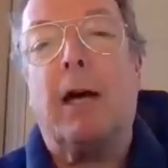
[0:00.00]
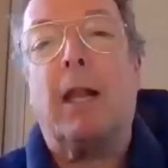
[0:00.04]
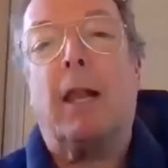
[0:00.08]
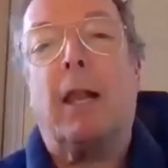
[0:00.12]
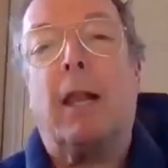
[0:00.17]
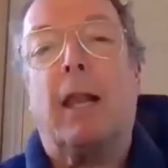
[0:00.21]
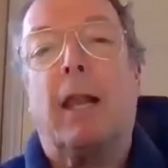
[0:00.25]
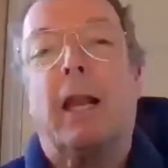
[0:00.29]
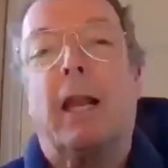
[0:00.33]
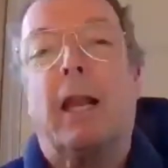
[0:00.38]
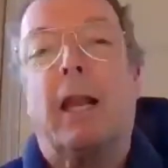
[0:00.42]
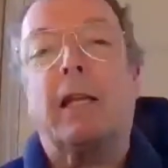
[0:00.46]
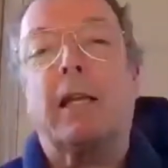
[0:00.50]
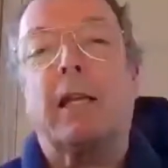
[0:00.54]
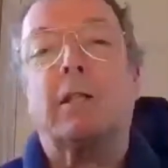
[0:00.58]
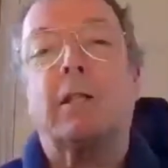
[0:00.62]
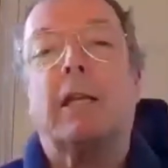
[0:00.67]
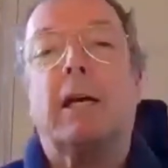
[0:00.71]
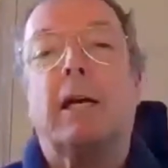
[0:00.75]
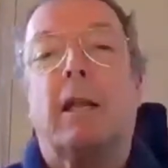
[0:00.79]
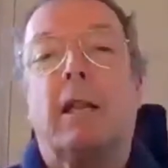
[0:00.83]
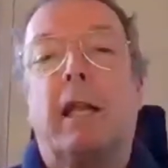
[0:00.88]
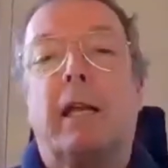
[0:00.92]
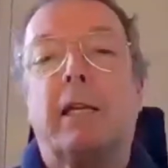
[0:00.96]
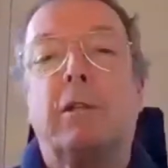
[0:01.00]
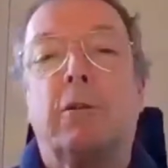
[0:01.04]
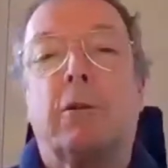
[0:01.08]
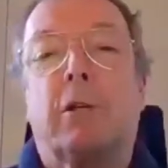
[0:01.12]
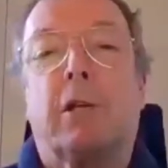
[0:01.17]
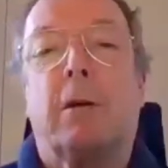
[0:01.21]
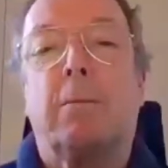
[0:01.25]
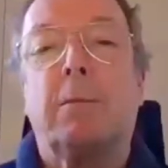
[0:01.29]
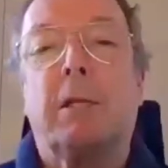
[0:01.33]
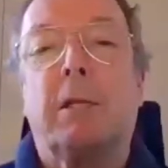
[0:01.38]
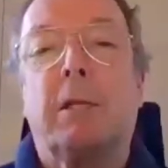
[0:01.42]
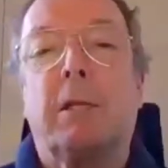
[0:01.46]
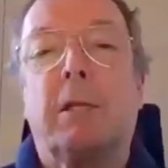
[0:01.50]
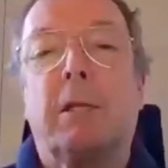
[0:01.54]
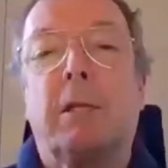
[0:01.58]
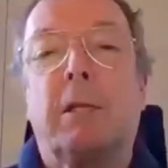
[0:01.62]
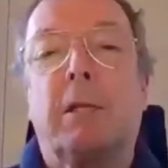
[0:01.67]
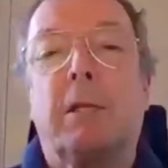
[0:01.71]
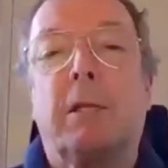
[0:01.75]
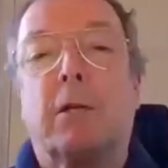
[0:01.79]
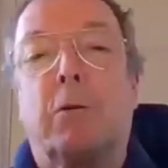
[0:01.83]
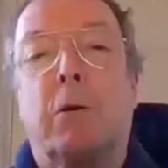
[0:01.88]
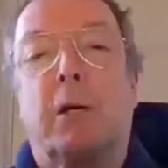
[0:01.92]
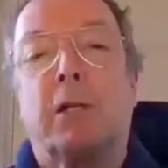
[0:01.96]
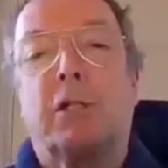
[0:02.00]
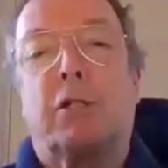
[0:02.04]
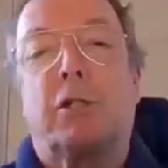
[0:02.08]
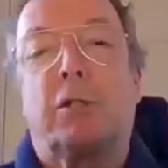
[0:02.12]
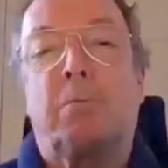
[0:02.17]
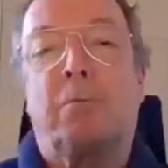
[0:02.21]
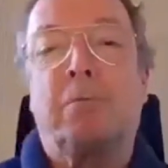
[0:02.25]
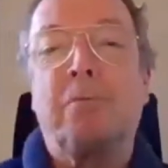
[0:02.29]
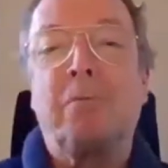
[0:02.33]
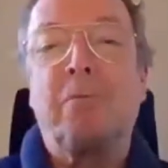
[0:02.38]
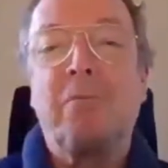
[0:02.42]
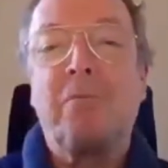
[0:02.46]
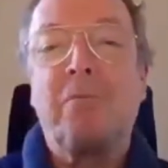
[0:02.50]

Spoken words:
that lengthy. I'll let you come in with another question.